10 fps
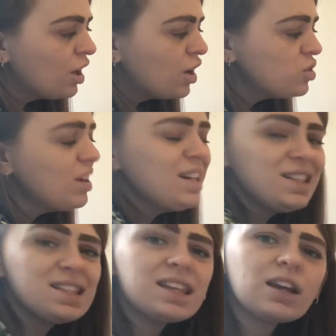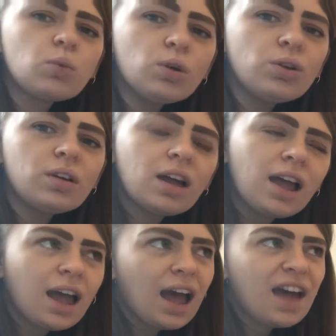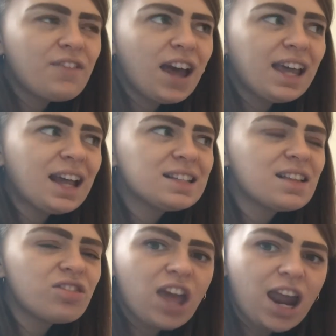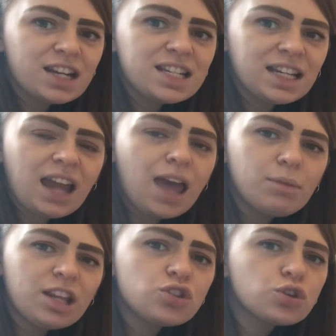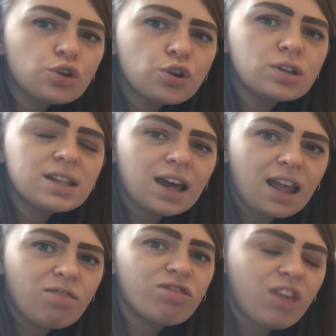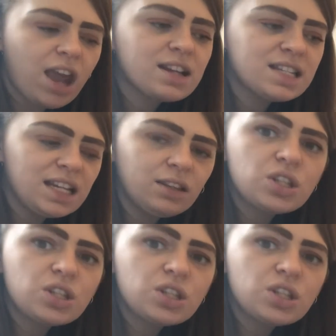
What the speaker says: So I need to think, well, if I had 13, how many 2's are in 13?